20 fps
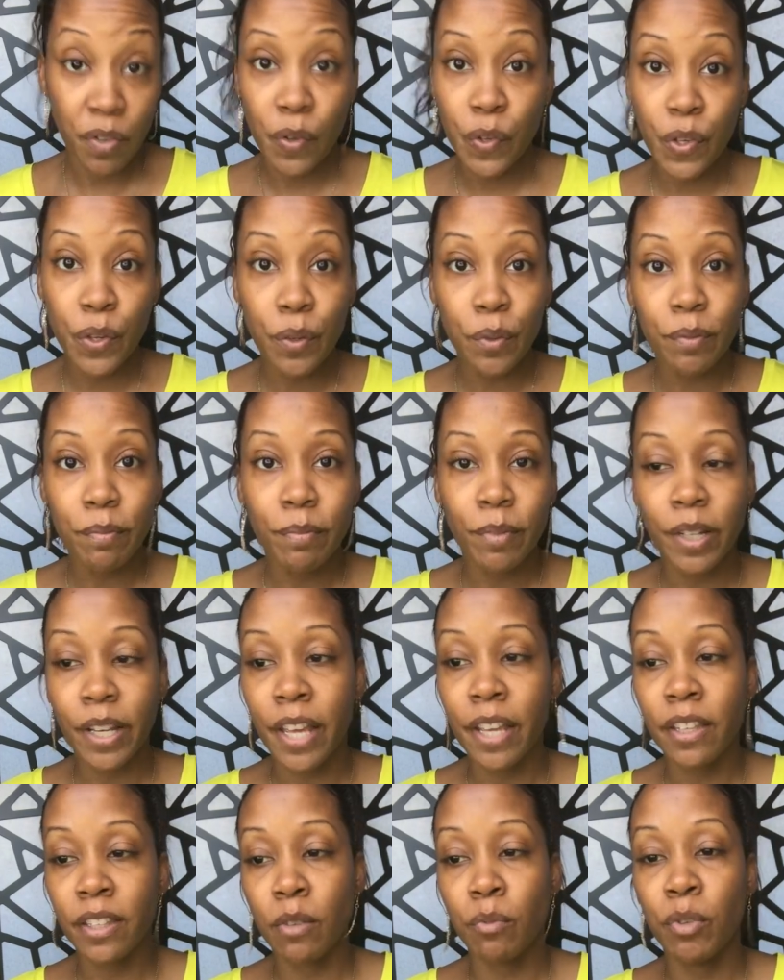you.
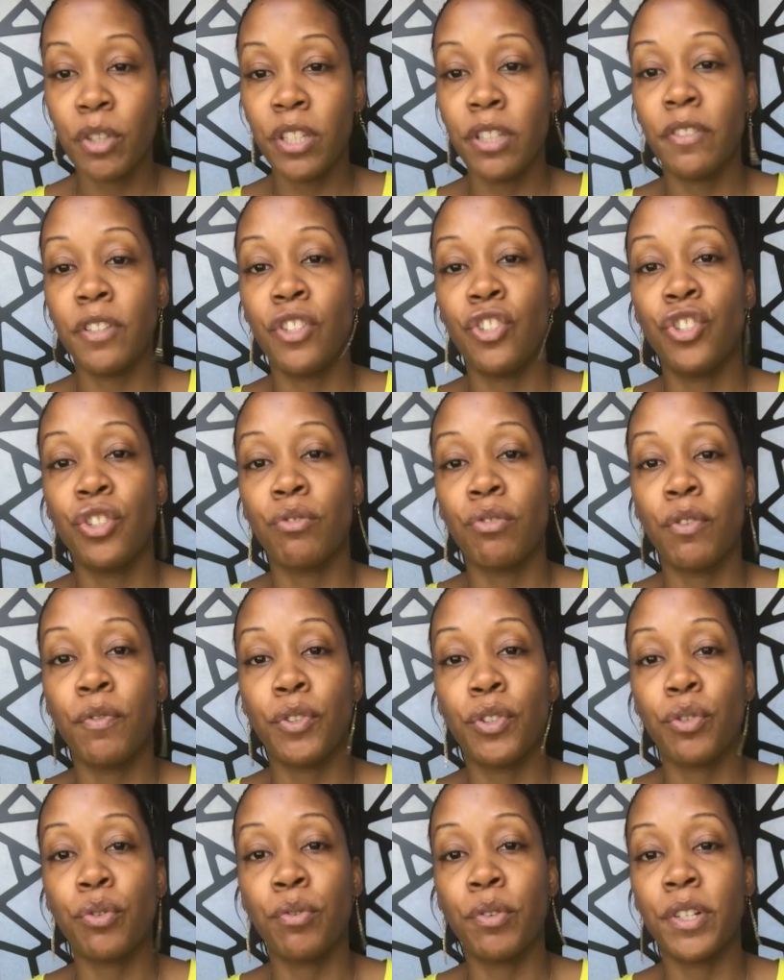Okay, so I'm reading in general
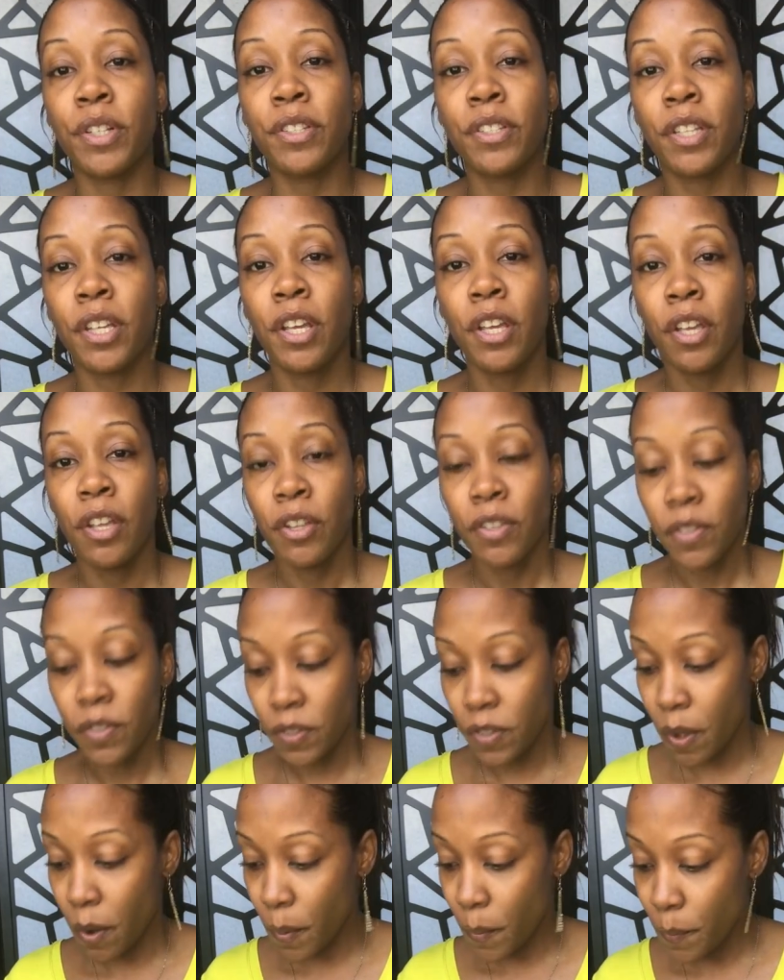for Taurus.
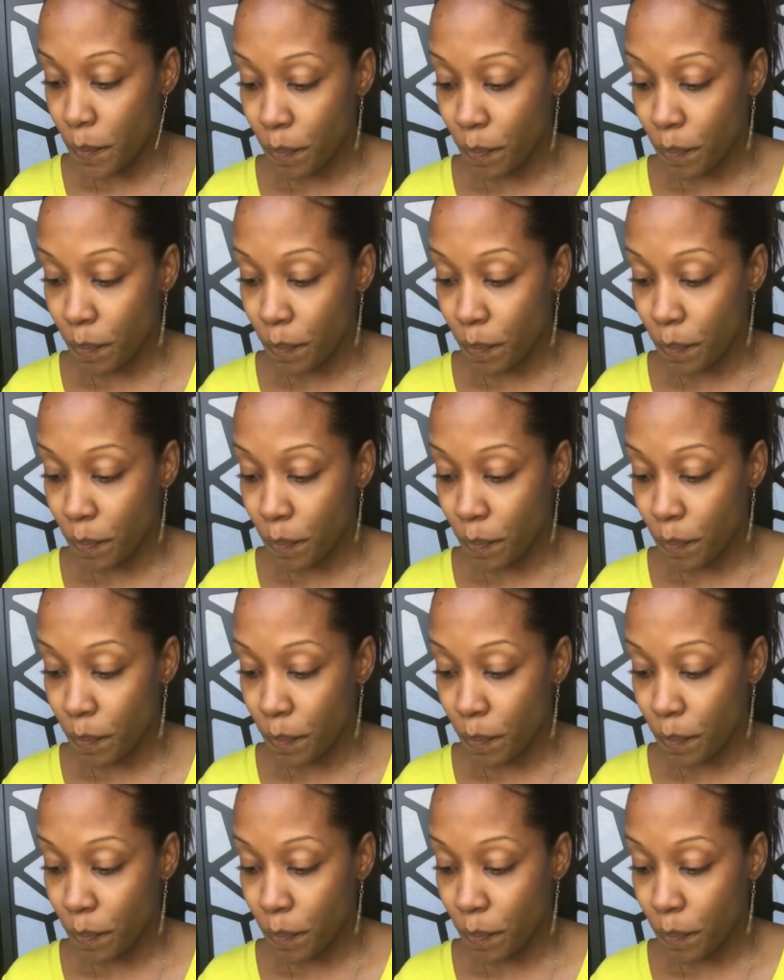So